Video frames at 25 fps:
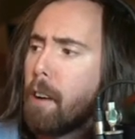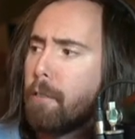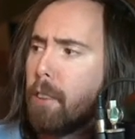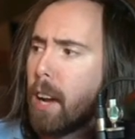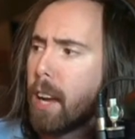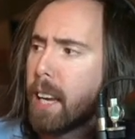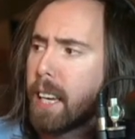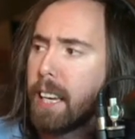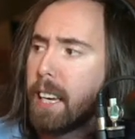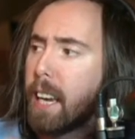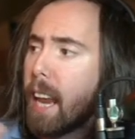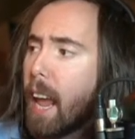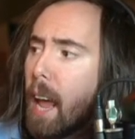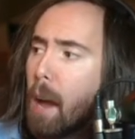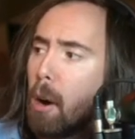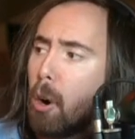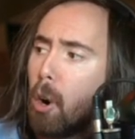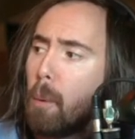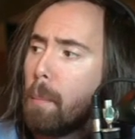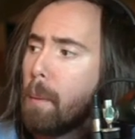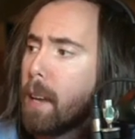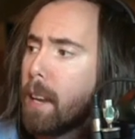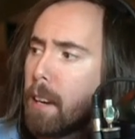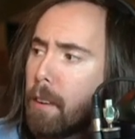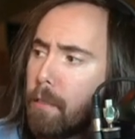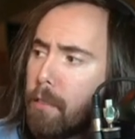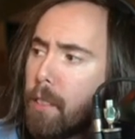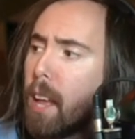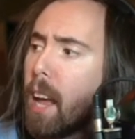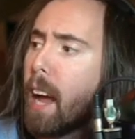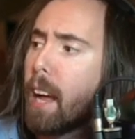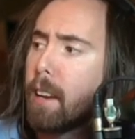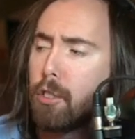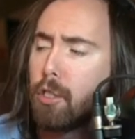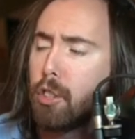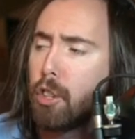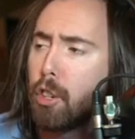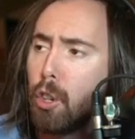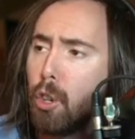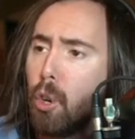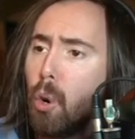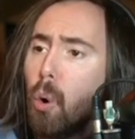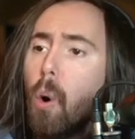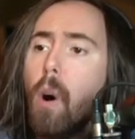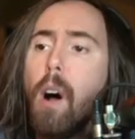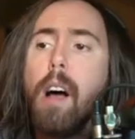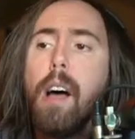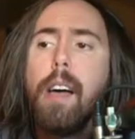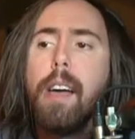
like, an element of that, too,